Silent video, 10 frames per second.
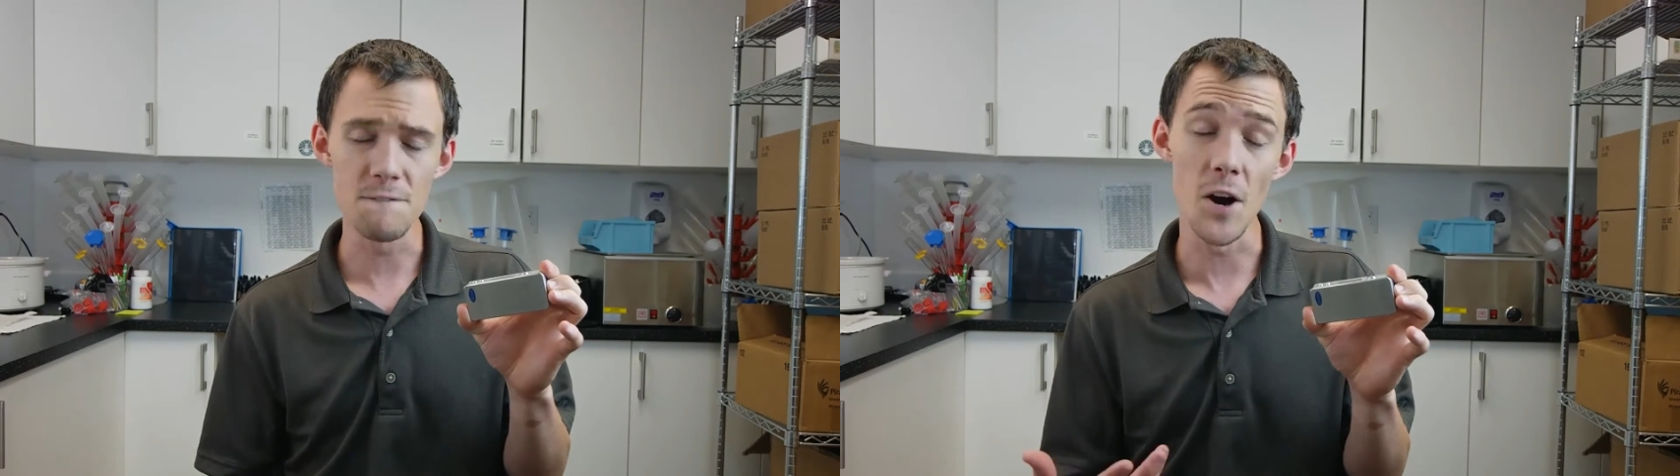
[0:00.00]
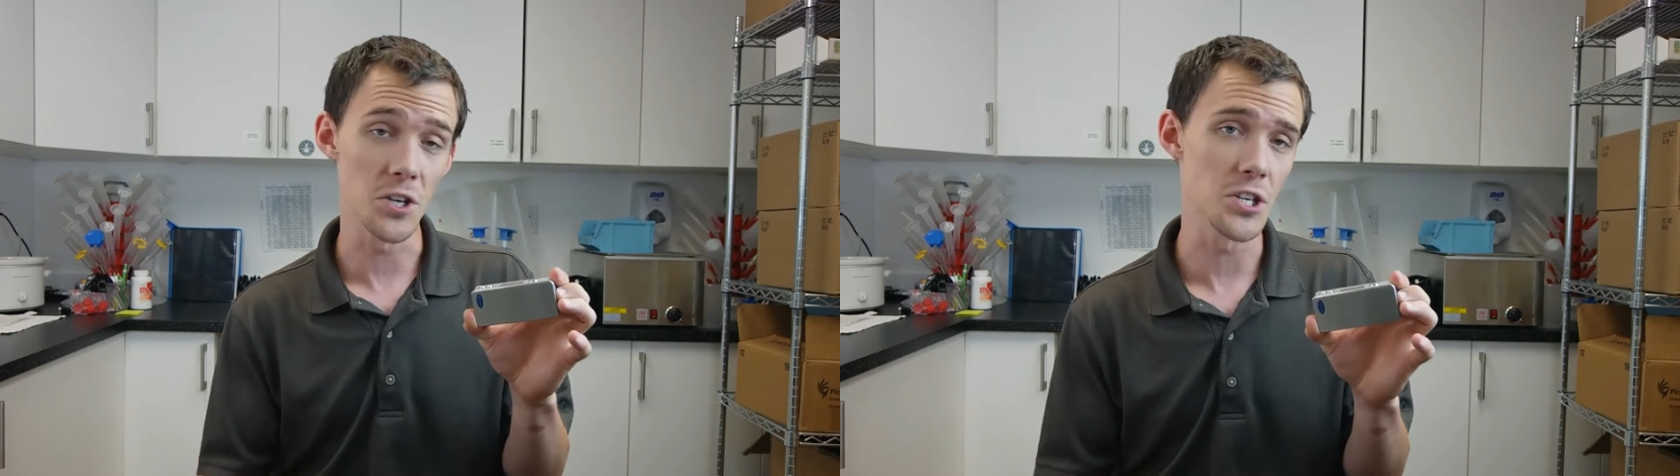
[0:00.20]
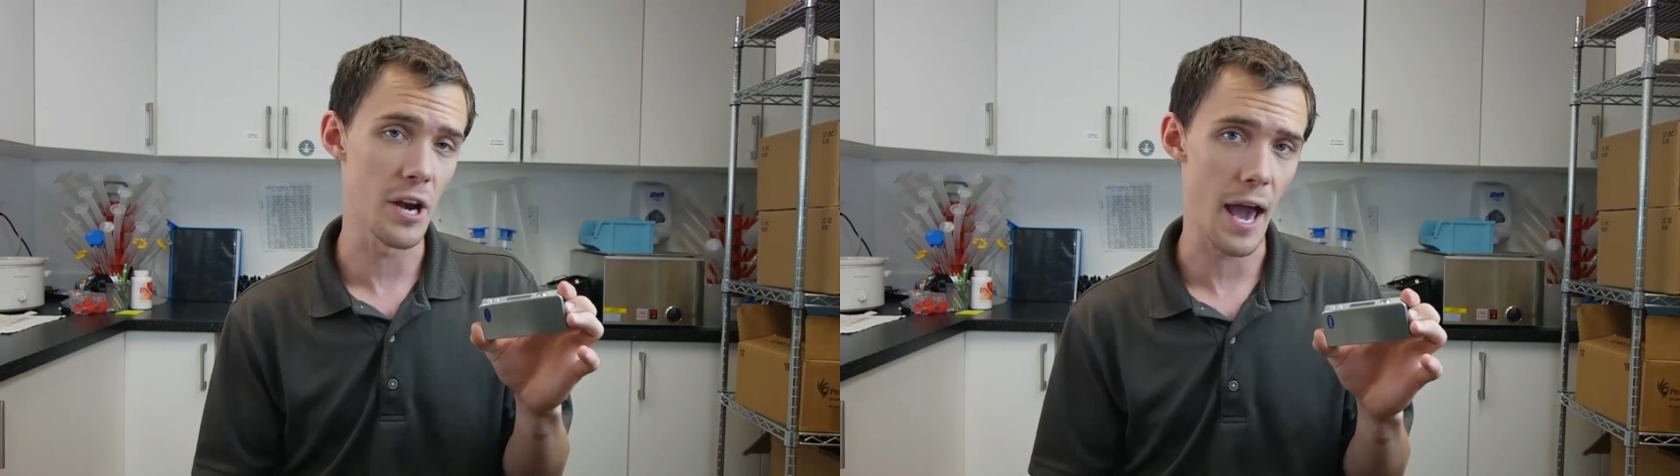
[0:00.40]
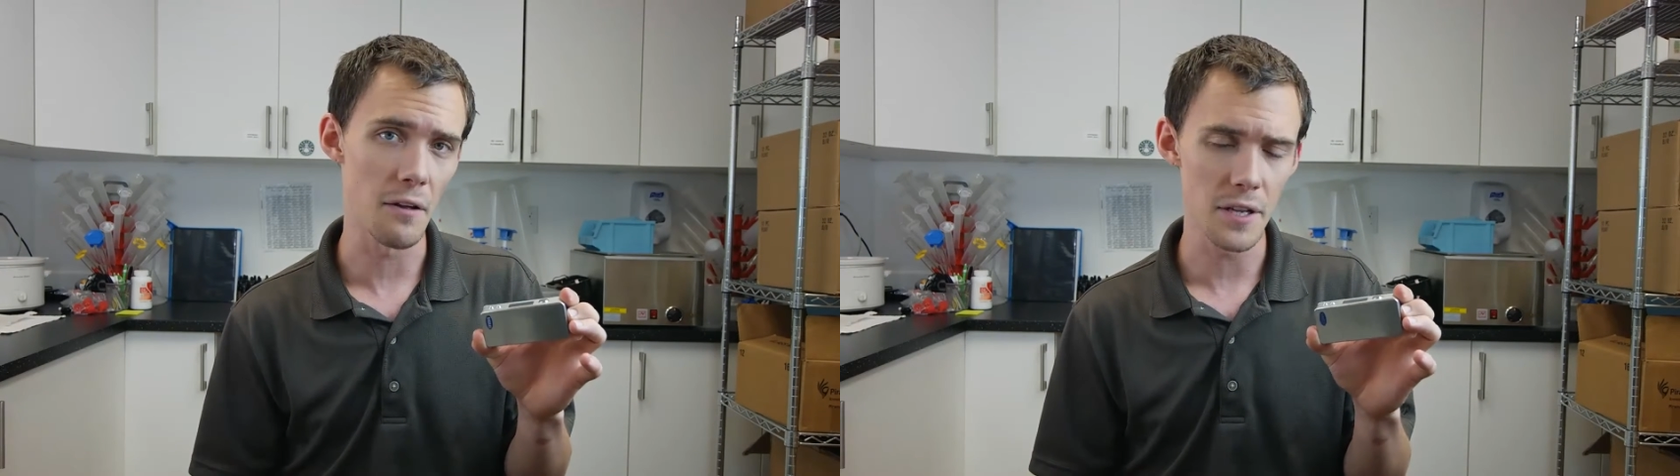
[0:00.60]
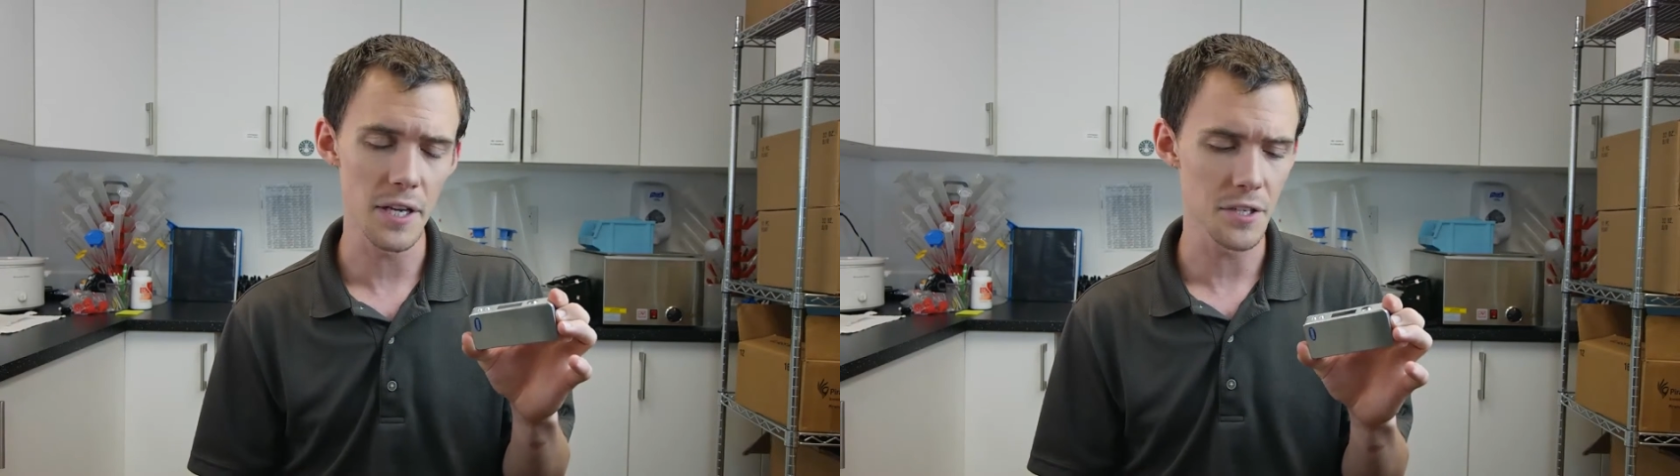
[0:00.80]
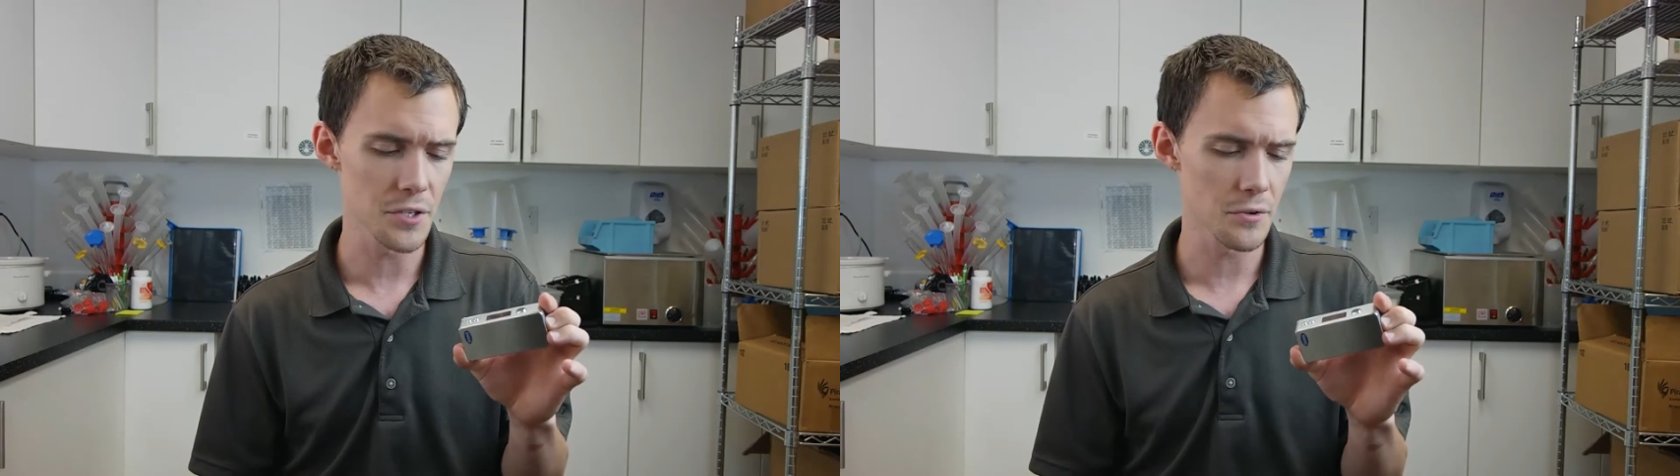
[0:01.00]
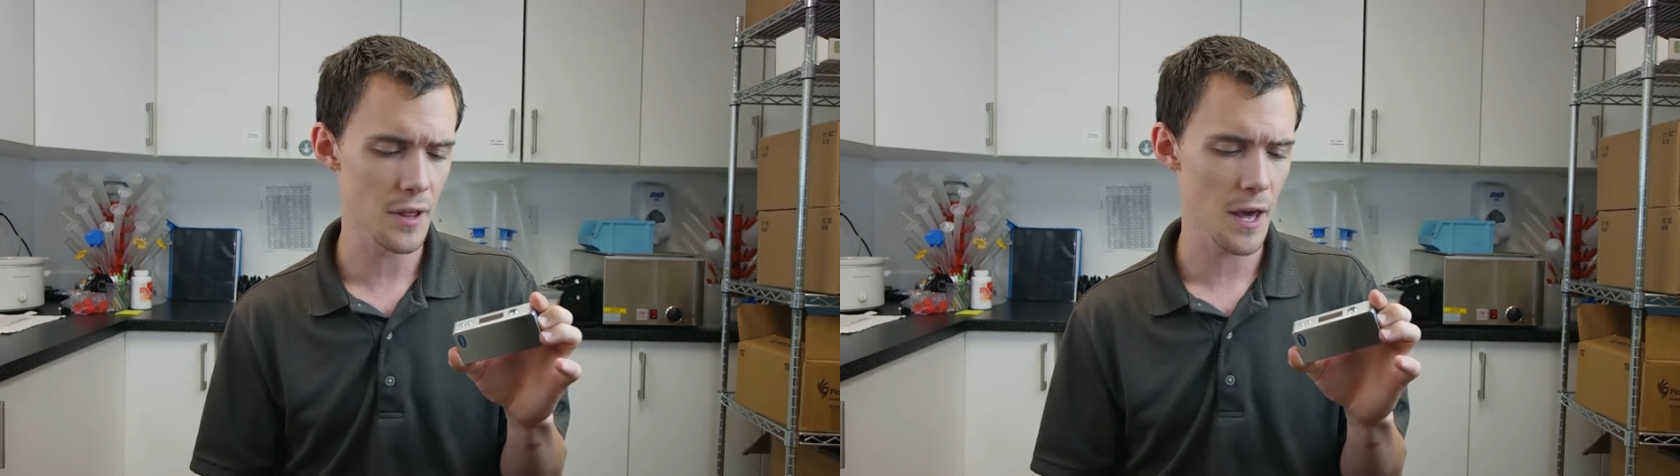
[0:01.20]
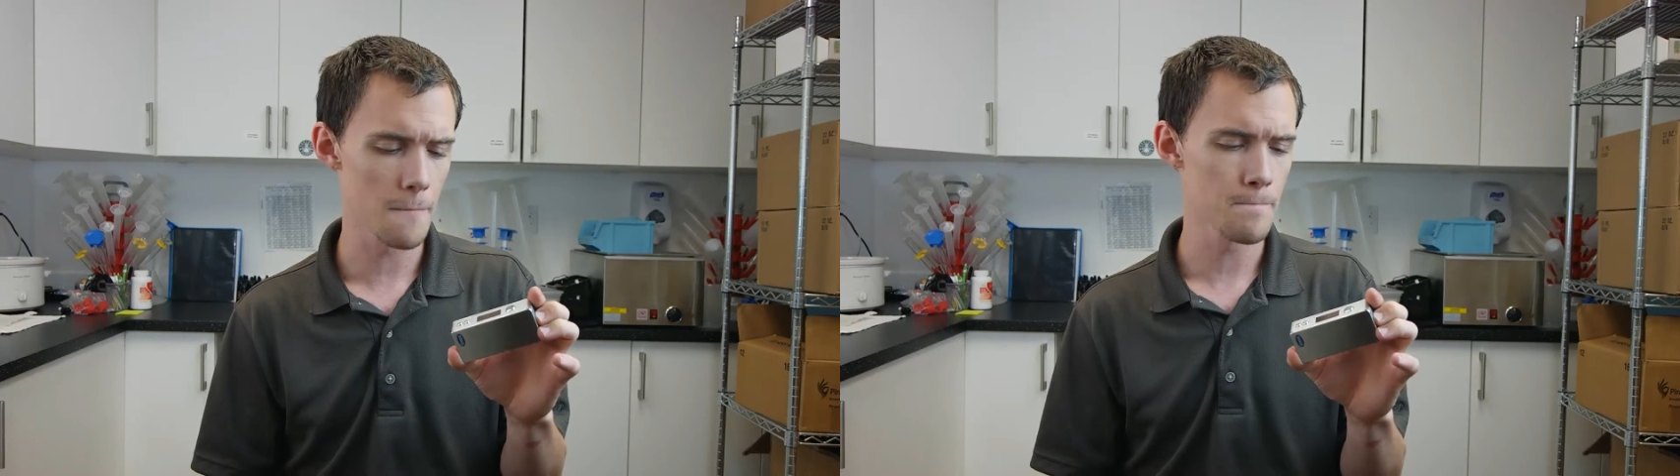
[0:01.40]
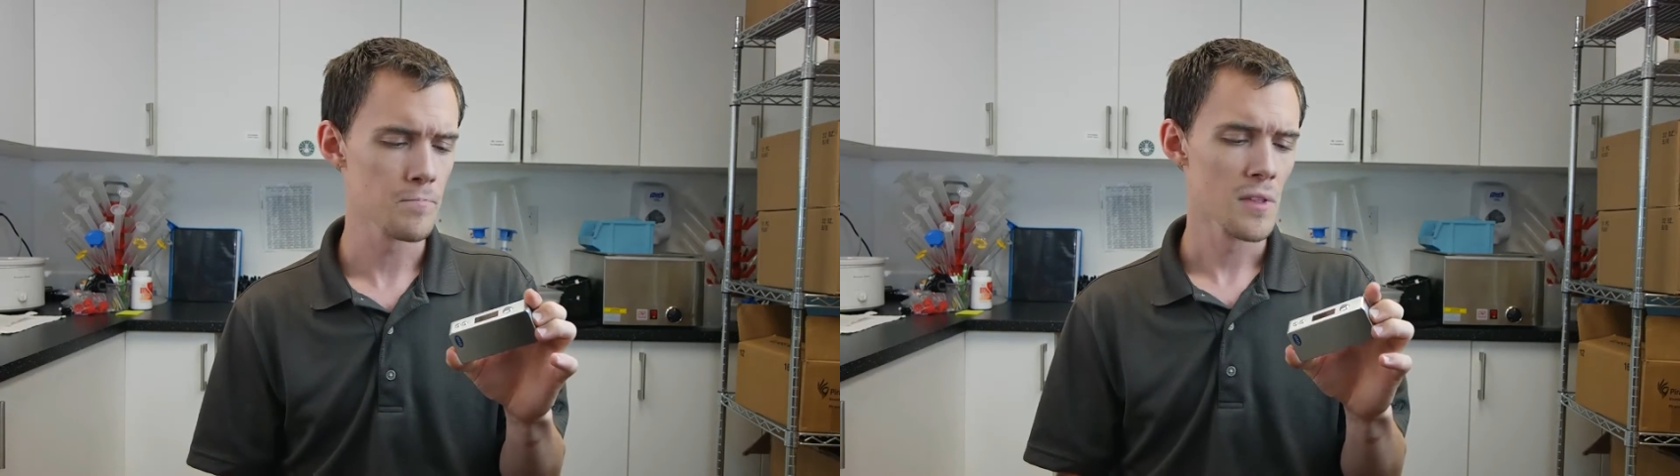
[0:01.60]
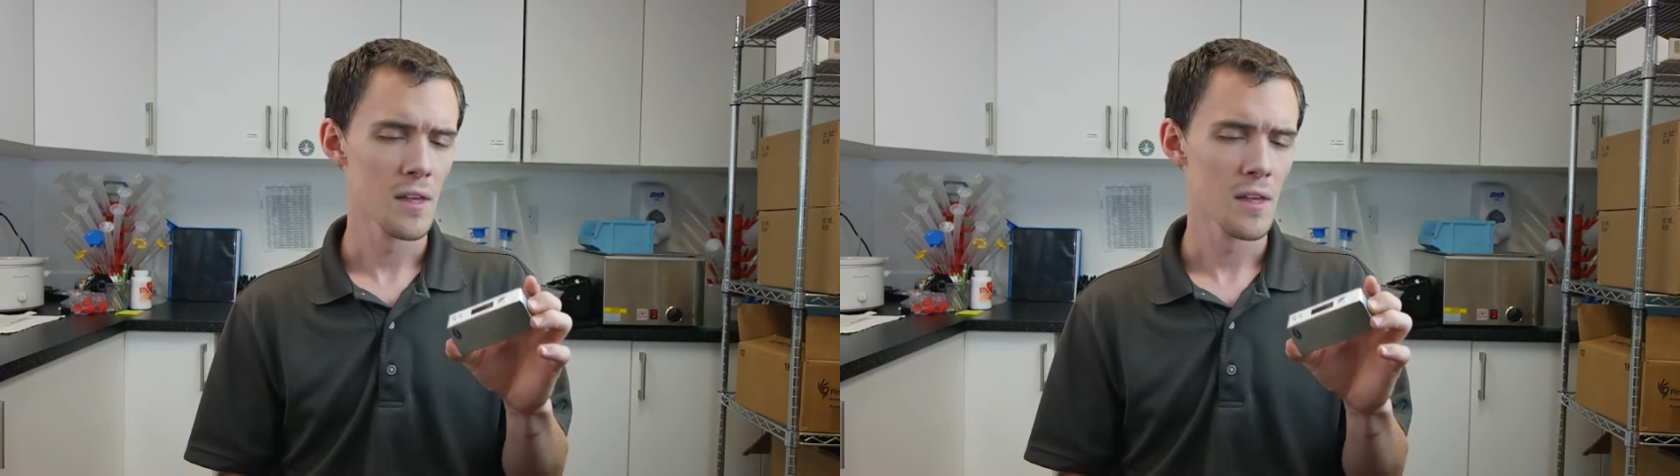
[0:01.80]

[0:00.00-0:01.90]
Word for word: functionality to them